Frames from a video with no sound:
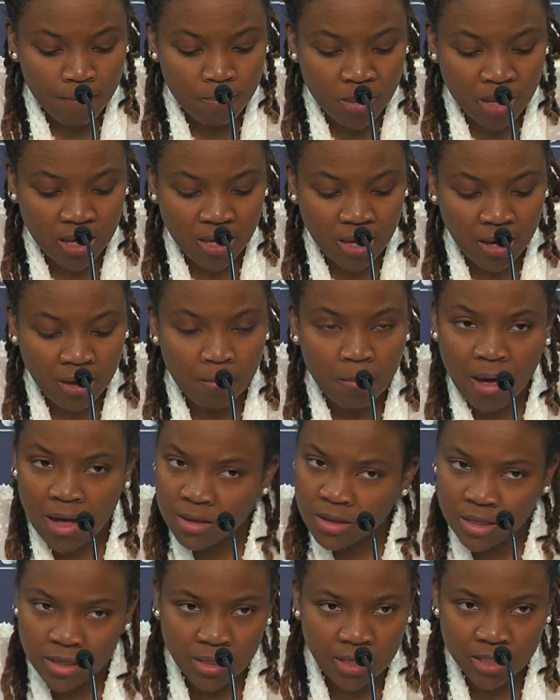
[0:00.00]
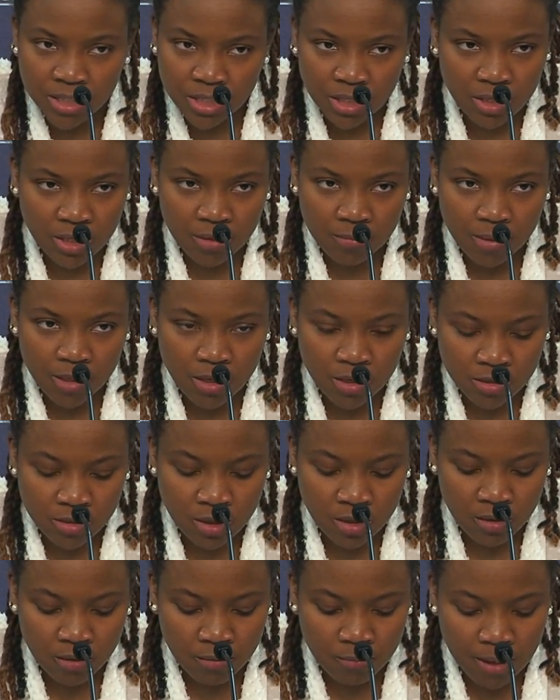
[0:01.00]
they came out initially because
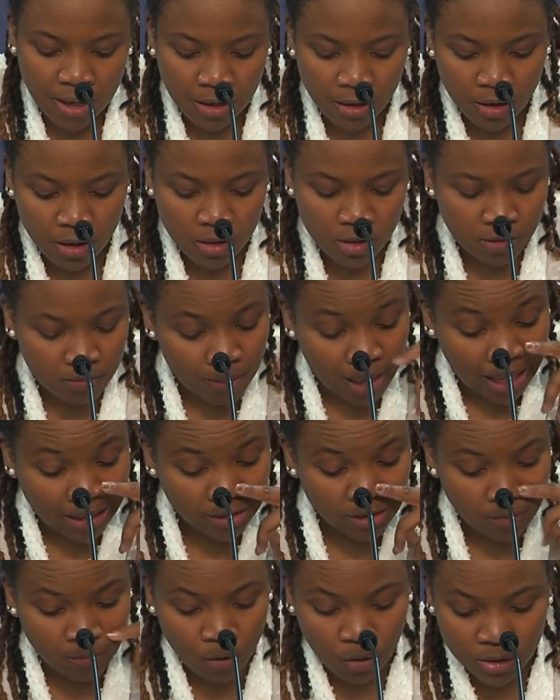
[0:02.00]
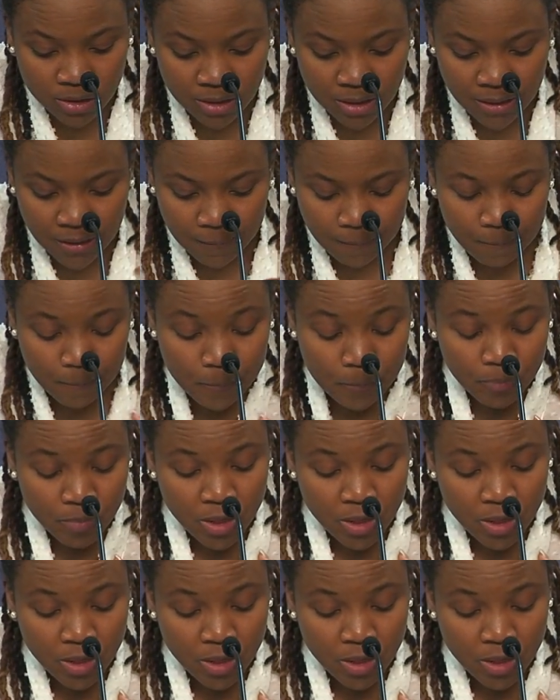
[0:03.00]
they're a good basketball team.